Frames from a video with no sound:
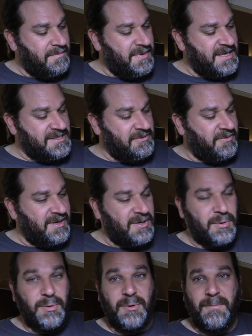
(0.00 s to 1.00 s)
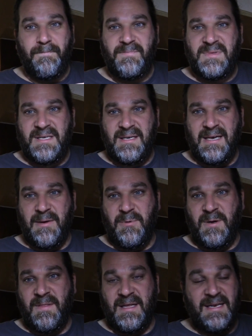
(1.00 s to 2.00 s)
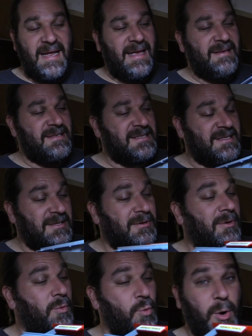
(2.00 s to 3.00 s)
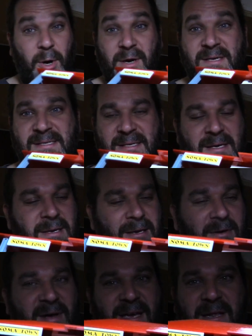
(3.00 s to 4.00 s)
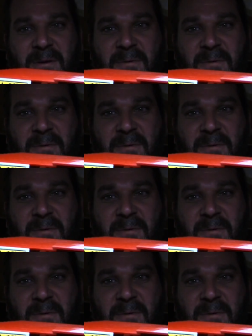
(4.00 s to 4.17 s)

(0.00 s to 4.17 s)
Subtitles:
But it's really cool to get one that still works like it